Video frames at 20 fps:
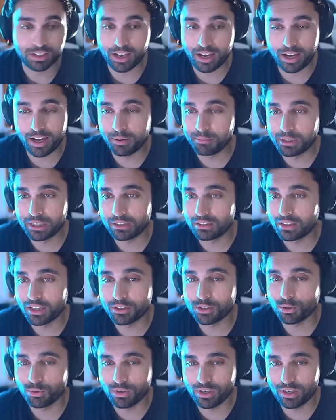Yeah, I mean,
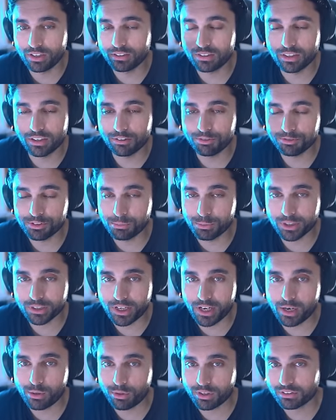they don't want their female
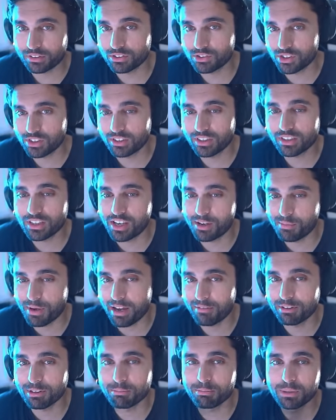characters in the game
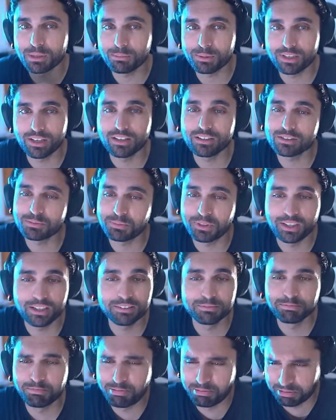having BBLs,
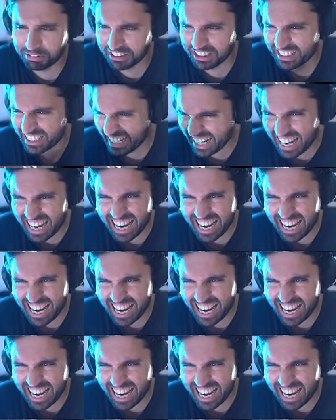bruh.